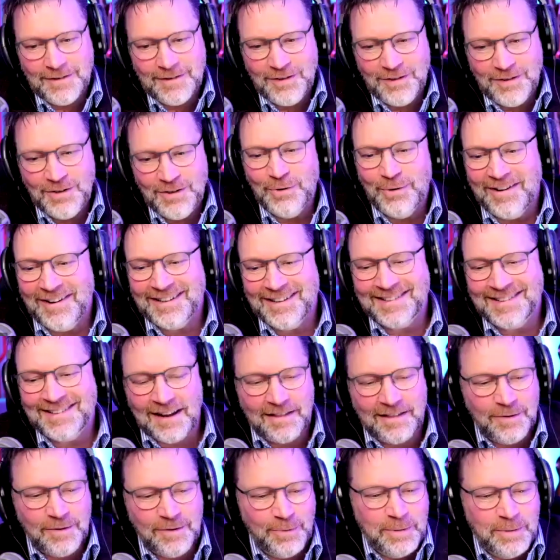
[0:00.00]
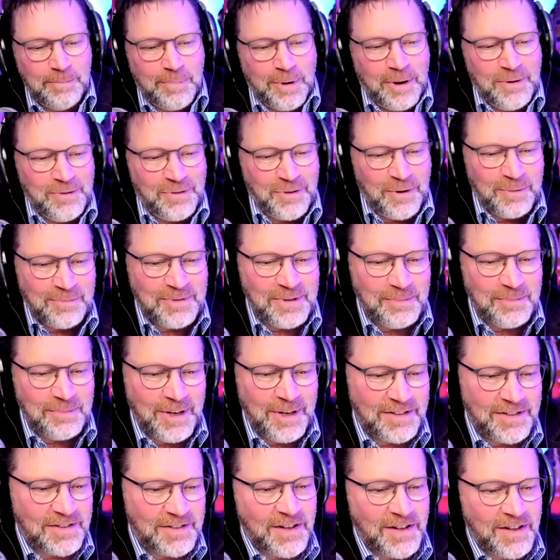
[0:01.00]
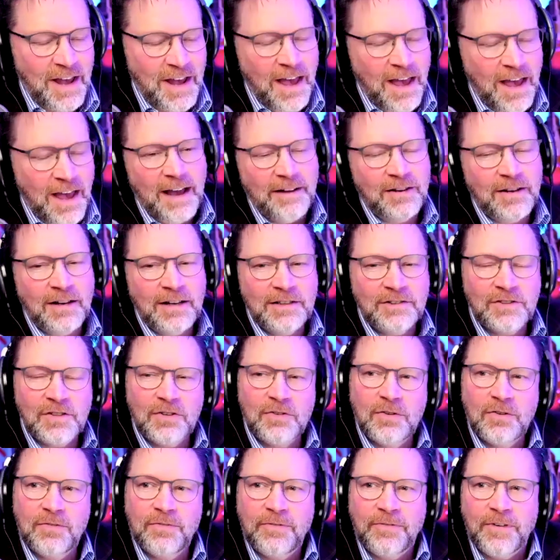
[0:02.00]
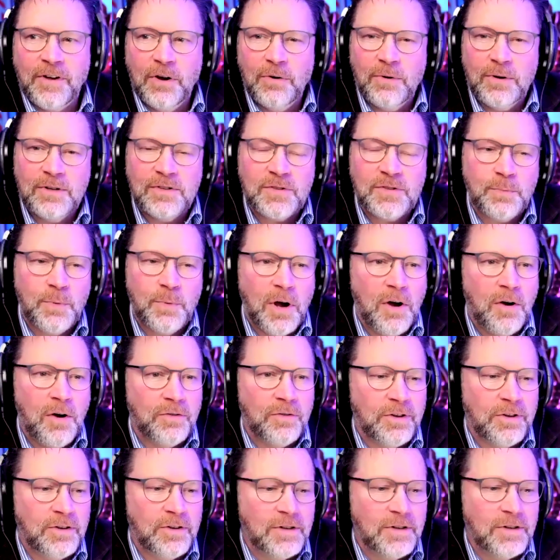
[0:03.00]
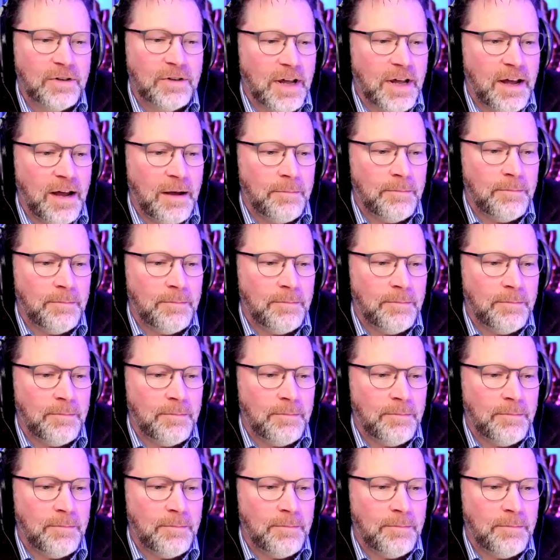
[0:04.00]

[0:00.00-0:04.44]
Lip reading: You and I together, we're both optimists, and I do feel as well that